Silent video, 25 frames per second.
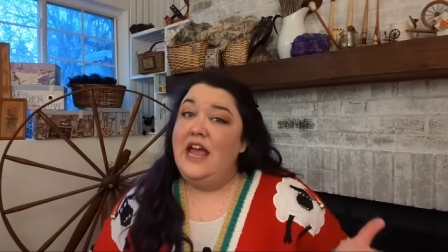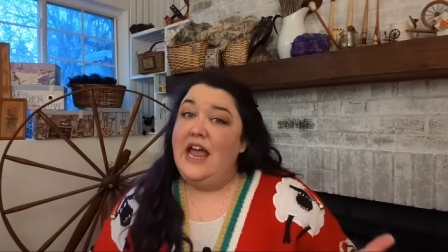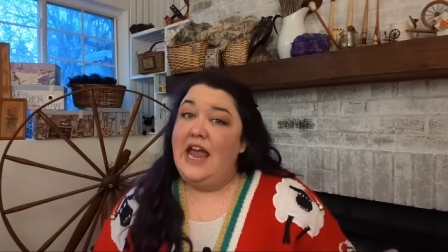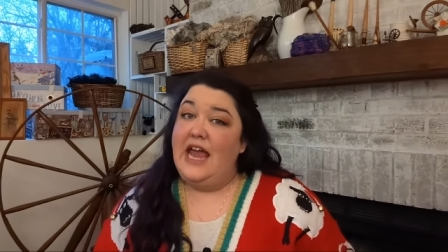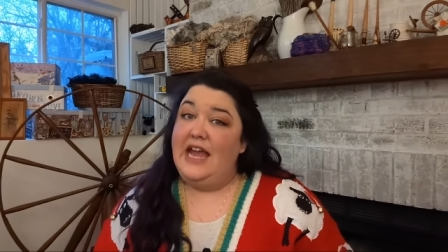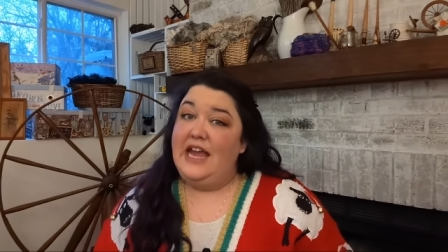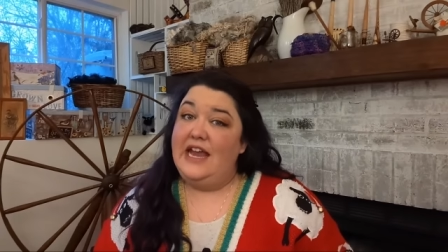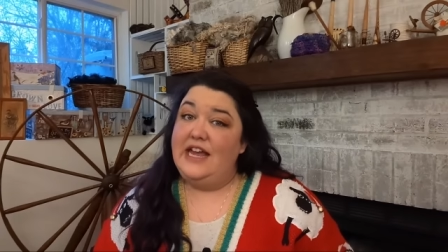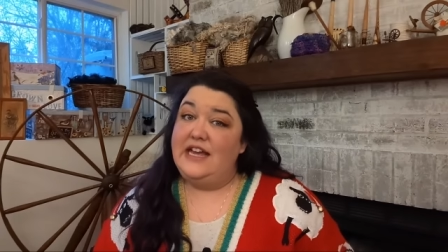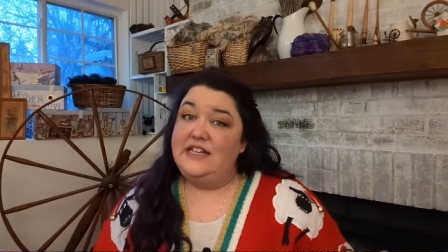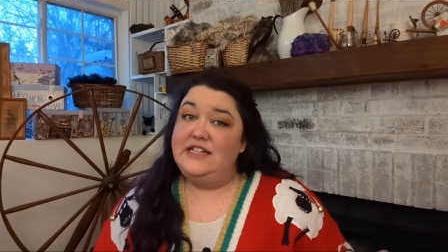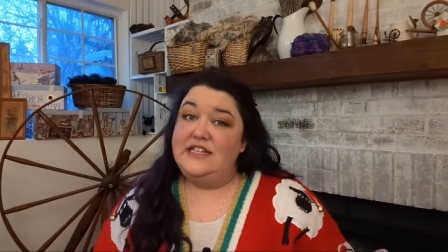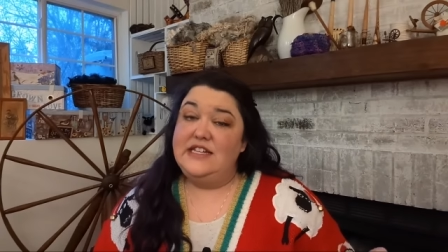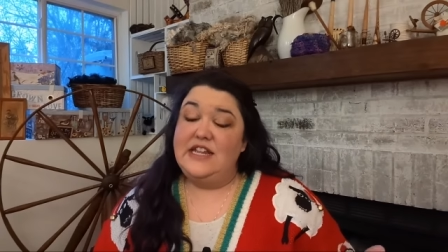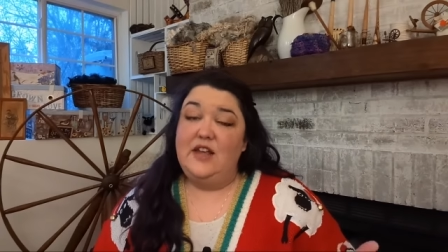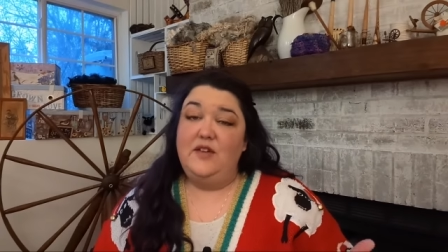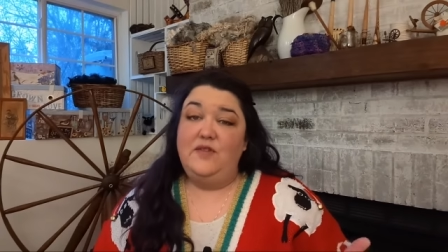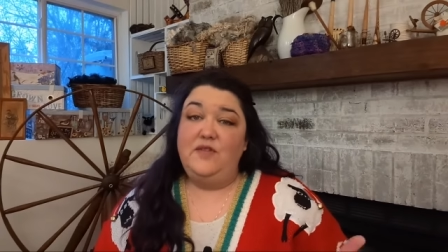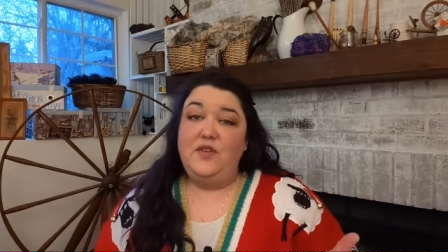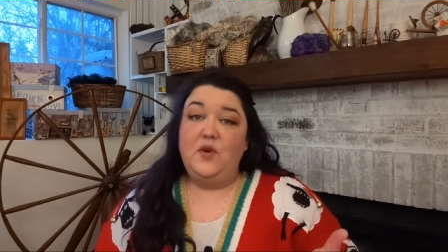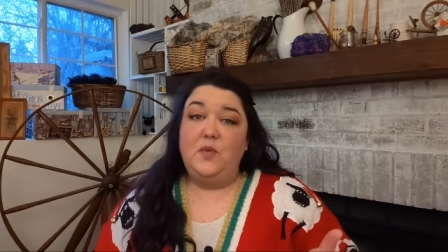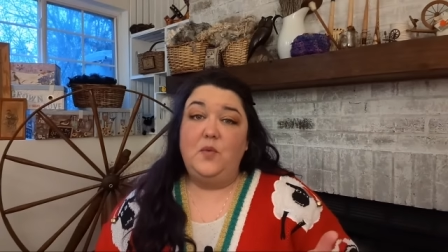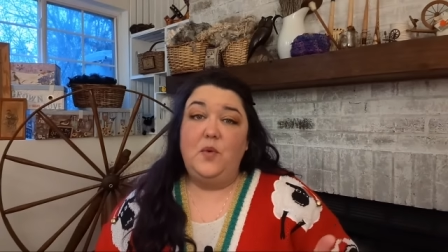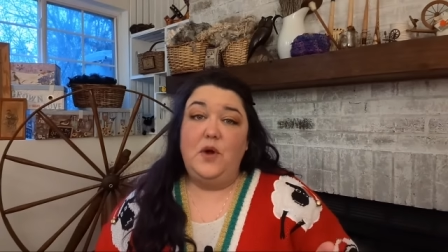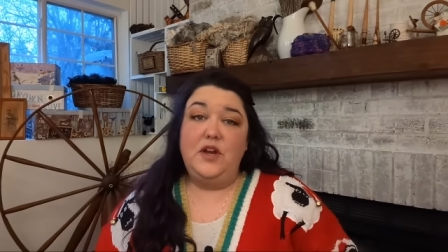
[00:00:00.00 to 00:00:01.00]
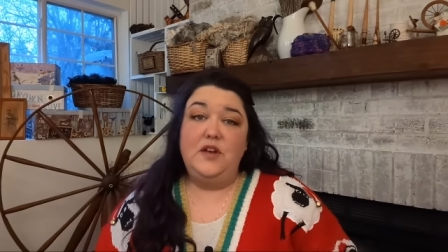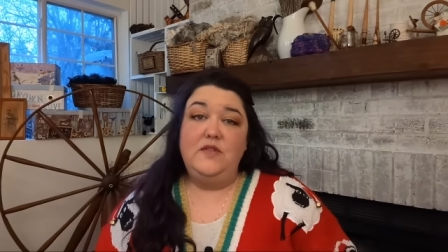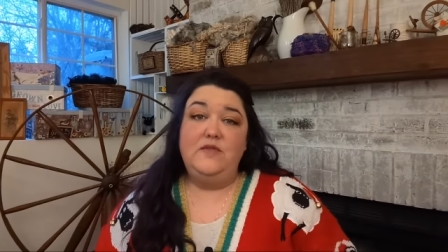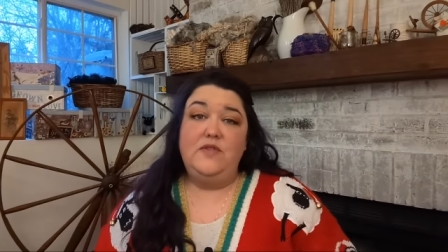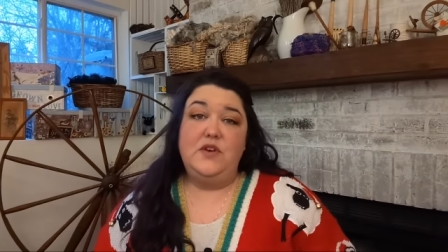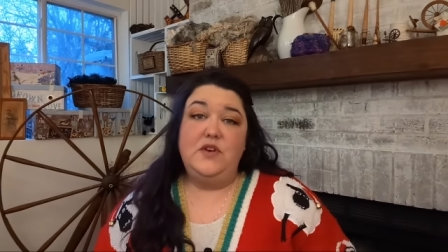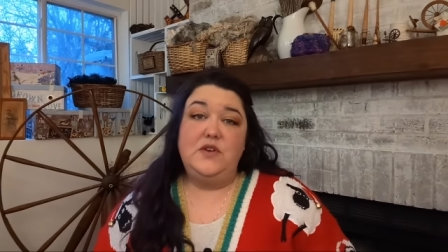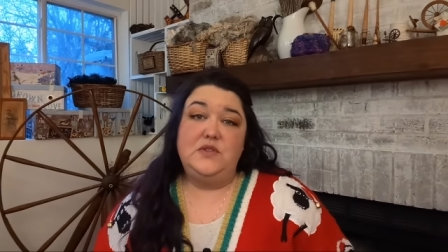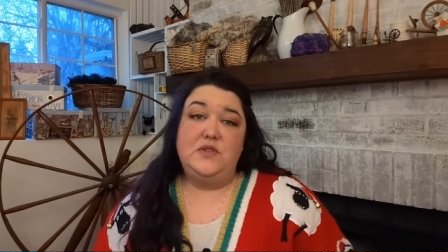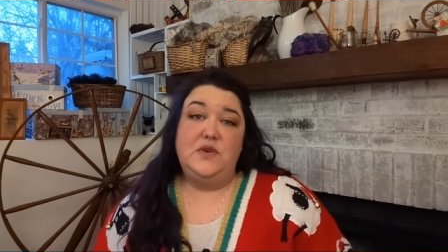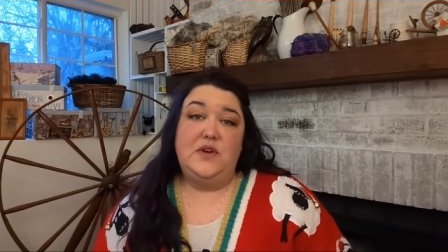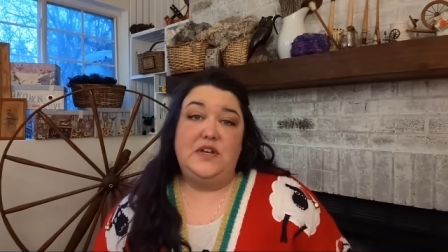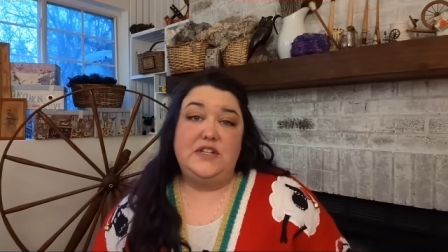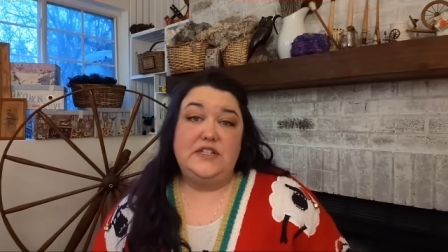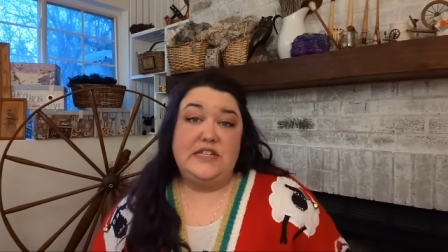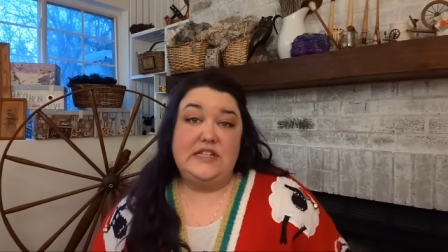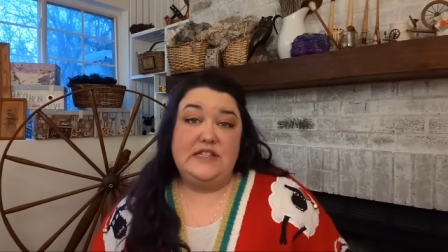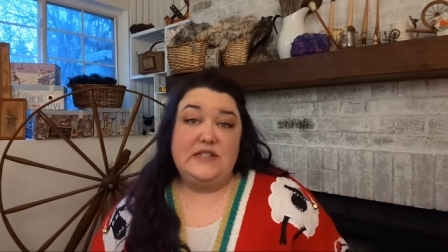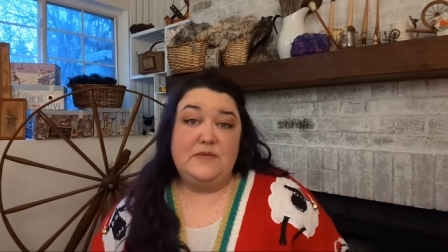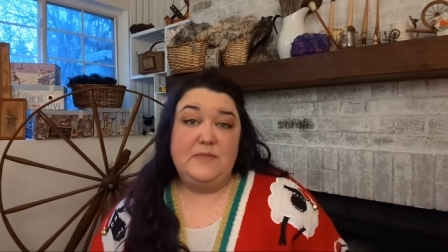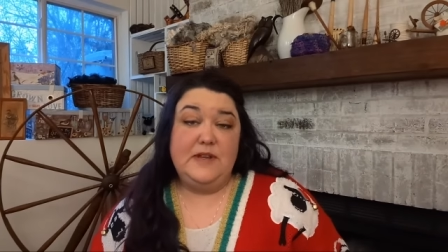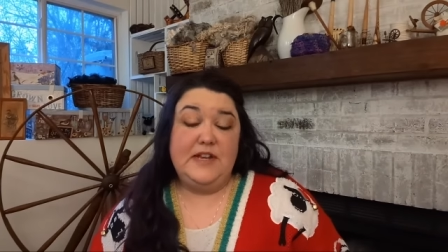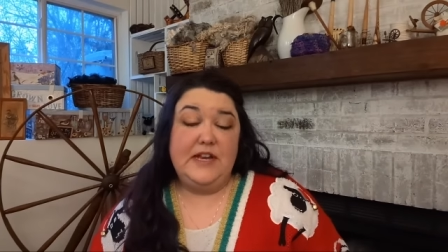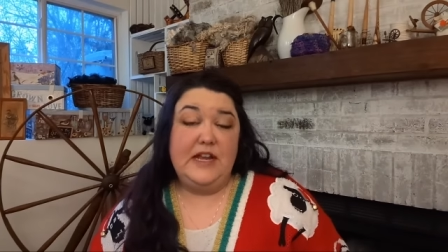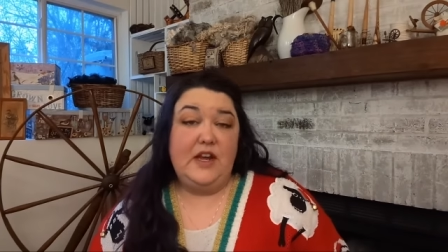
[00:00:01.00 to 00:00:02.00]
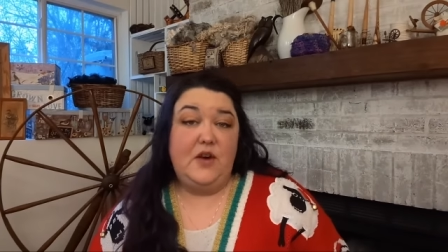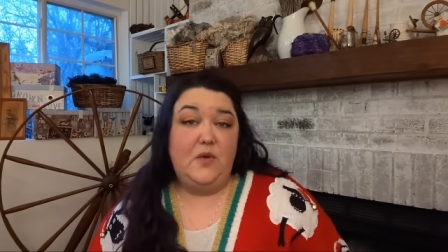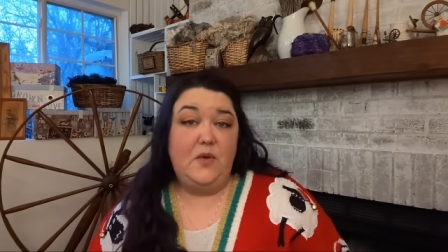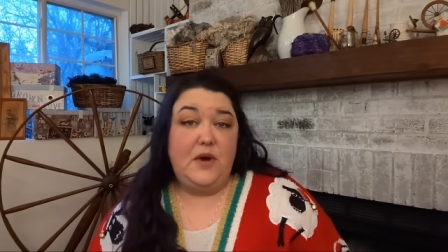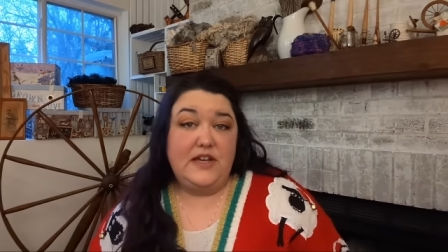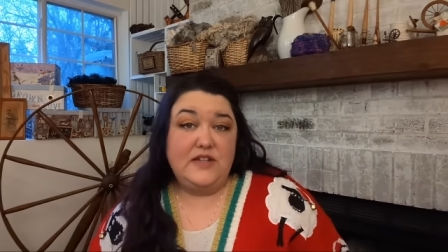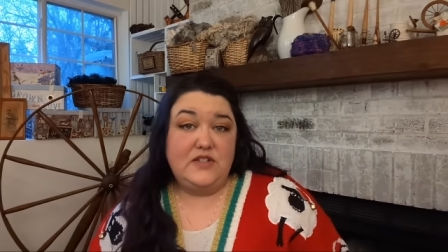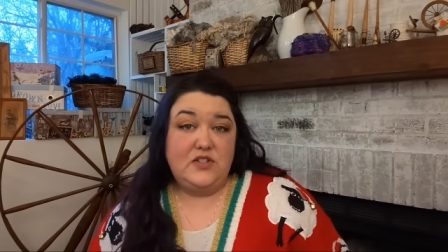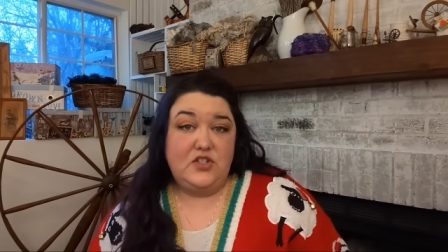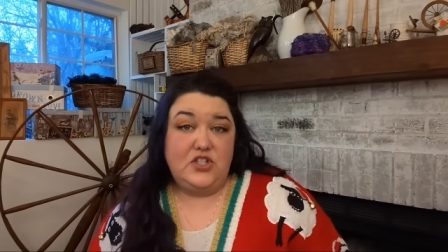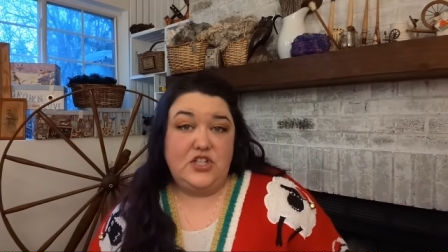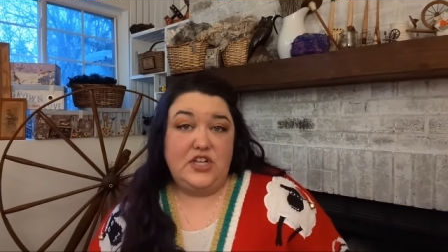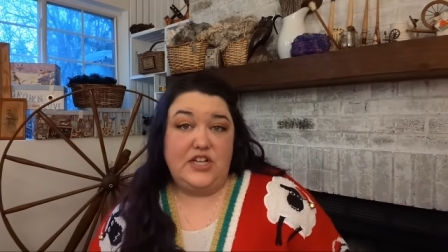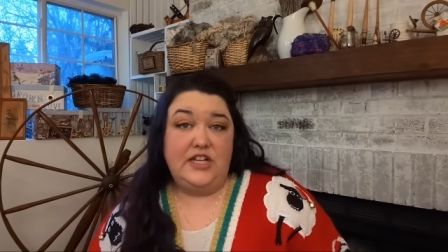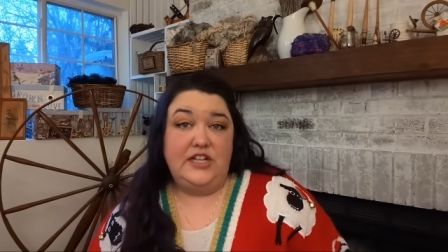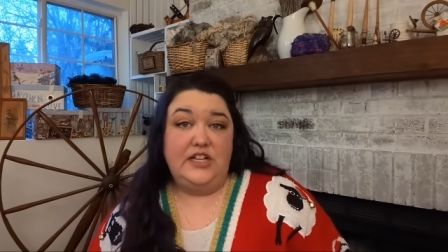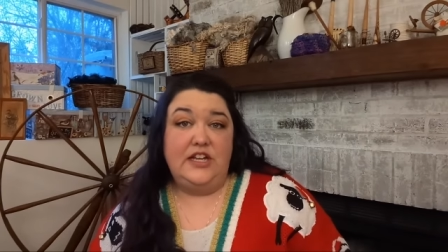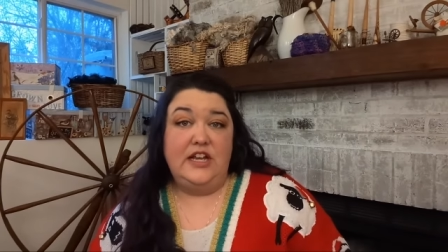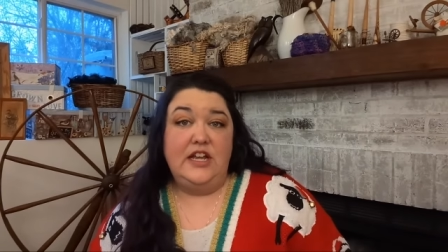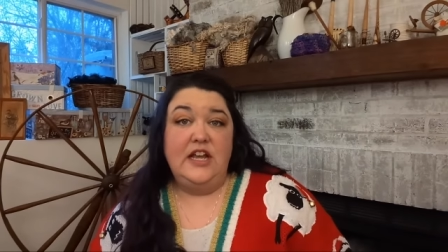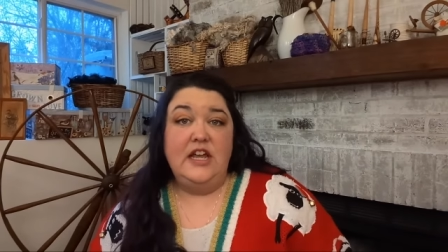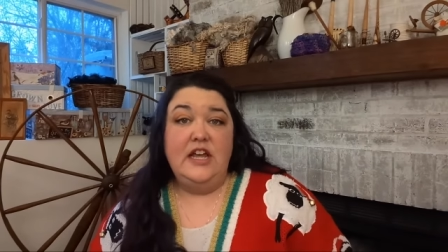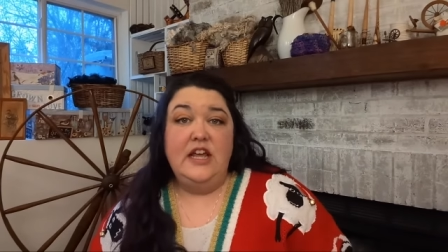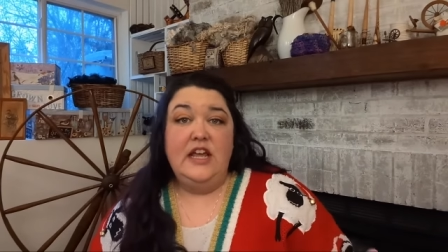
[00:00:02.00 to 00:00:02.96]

And if you're one of those who has a spinning question,